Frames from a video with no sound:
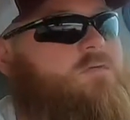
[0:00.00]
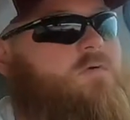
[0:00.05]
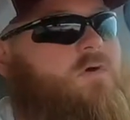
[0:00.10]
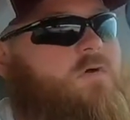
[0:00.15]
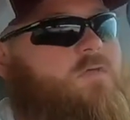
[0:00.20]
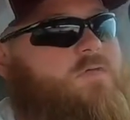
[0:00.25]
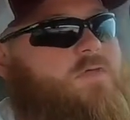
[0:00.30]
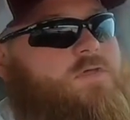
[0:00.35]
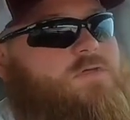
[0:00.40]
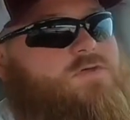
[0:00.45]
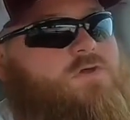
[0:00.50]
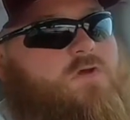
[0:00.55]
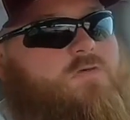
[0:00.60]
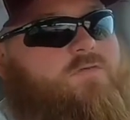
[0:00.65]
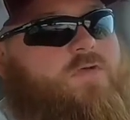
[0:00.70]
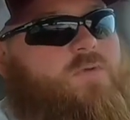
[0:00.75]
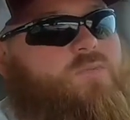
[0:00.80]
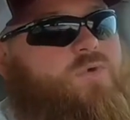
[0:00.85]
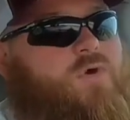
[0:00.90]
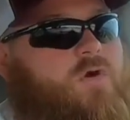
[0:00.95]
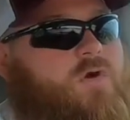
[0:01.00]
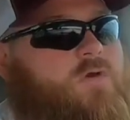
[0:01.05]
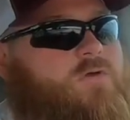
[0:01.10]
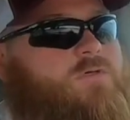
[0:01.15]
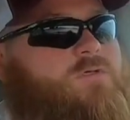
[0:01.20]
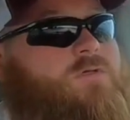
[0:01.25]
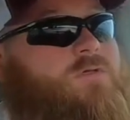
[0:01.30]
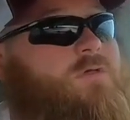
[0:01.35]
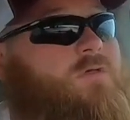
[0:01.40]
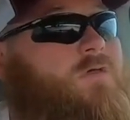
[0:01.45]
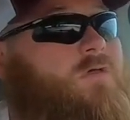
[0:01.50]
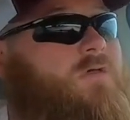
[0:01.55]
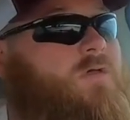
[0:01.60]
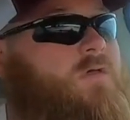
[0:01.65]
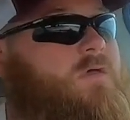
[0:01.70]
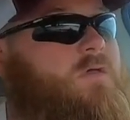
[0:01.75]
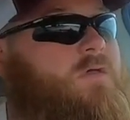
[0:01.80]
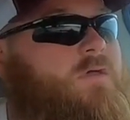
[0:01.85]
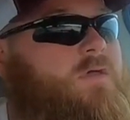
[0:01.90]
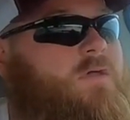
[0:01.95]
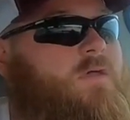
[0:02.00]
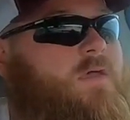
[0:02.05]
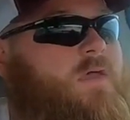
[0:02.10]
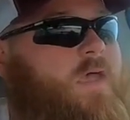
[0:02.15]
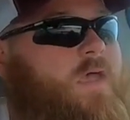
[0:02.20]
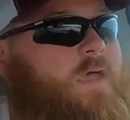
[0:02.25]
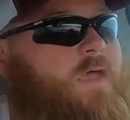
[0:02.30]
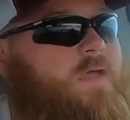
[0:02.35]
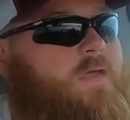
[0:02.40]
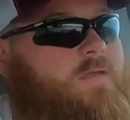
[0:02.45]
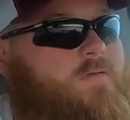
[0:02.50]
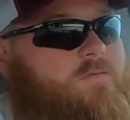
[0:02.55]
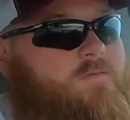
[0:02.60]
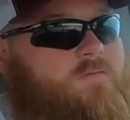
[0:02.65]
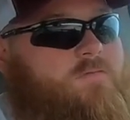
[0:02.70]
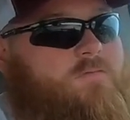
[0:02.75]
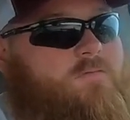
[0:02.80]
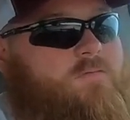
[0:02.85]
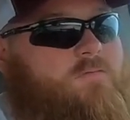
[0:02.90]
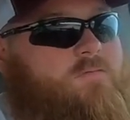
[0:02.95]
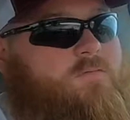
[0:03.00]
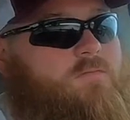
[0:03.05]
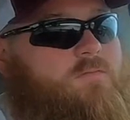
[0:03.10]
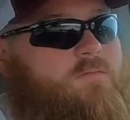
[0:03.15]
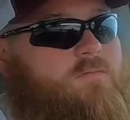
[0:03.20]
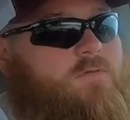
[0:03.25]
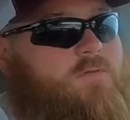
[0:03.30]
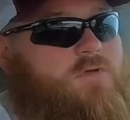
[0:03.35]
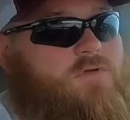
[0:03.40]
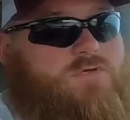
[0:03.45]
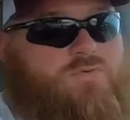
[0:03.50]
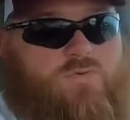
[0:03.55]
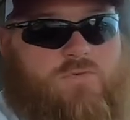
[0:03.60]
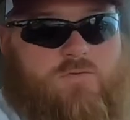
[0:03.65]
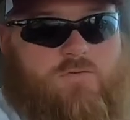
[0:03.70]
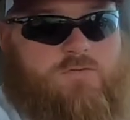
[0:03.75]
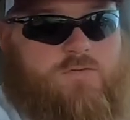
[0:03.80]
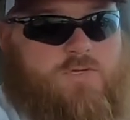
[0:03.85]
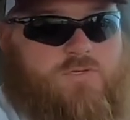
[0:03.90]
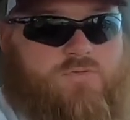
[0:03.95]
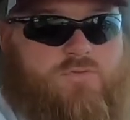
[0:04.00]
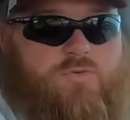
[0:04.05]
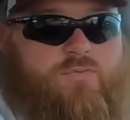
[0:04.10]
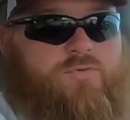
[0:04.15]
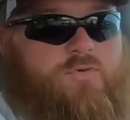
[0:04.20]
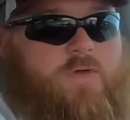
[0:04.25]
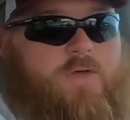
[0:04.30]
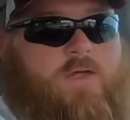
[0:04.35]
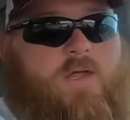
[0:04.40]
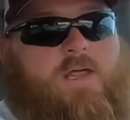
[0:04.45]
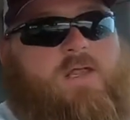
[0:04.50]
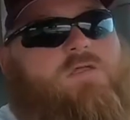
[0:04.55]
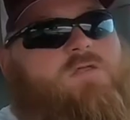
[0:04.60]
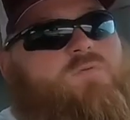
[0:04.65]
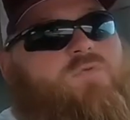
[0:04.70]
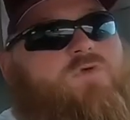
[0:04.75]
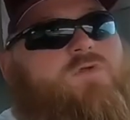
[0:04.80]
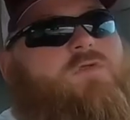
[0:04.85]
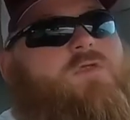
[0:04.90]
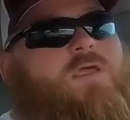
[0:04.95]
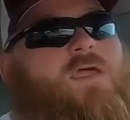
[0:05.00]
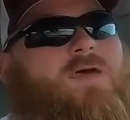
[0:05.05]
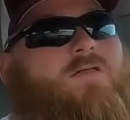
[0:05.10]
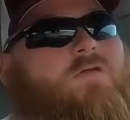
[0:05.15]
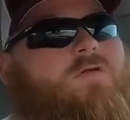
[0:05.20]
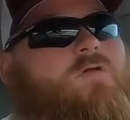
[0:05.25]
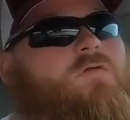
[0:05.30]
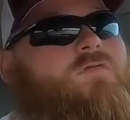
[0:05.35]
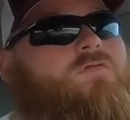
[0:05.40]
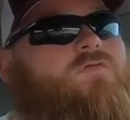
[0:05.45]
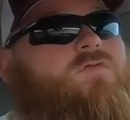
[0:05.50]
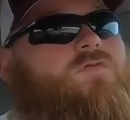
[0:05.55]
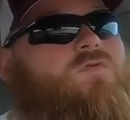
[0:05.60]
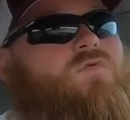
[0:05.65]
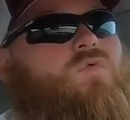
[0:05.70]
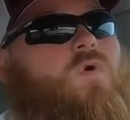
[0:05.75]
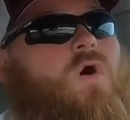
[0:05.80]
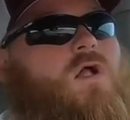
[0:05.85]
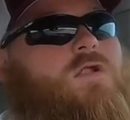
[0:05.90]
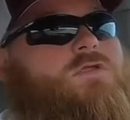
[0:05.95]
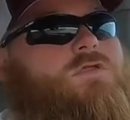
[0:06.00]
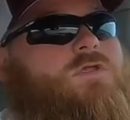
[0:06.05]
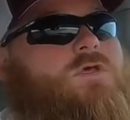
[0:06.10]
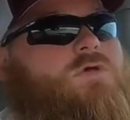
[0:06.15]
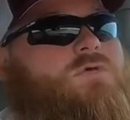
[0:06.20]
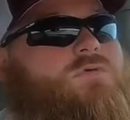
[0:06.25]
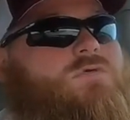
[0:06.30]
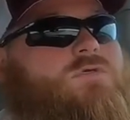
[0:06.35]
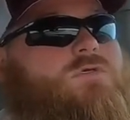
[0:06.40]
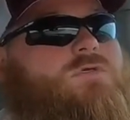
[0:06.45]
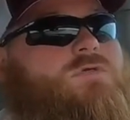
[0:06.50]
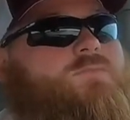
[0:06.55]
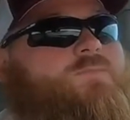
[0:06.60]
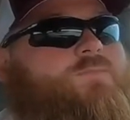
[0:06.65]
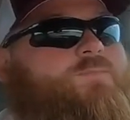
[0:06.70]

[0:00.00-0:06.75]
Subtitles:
on these RV parks. And those were pretty neat to put together, to watch those